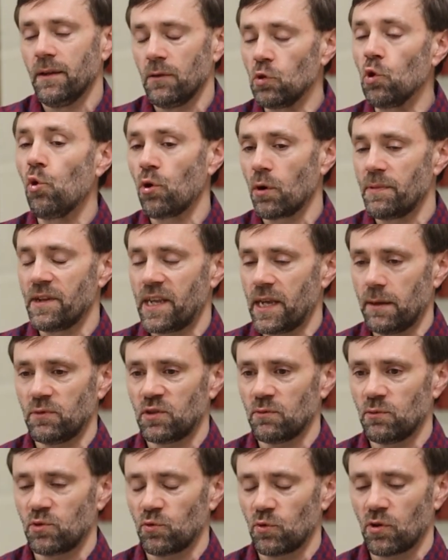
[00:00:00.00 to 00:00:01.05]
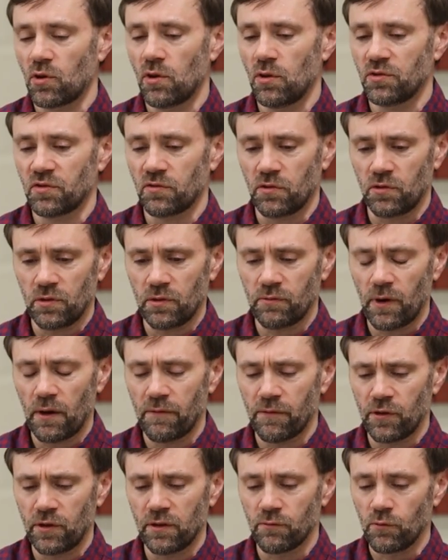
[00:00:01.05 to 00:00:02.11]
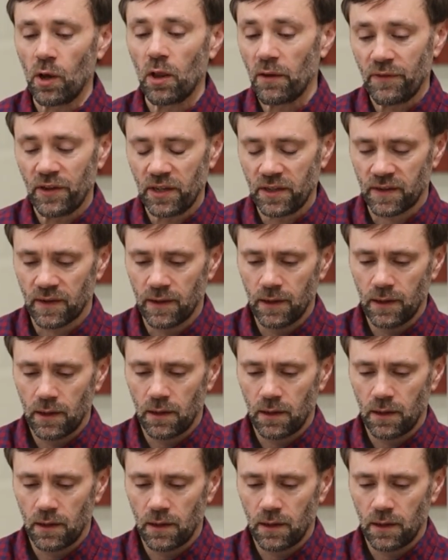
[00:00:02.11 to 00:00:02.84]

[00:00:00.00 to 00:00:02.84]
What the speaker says: lore became so much more culturally relevant.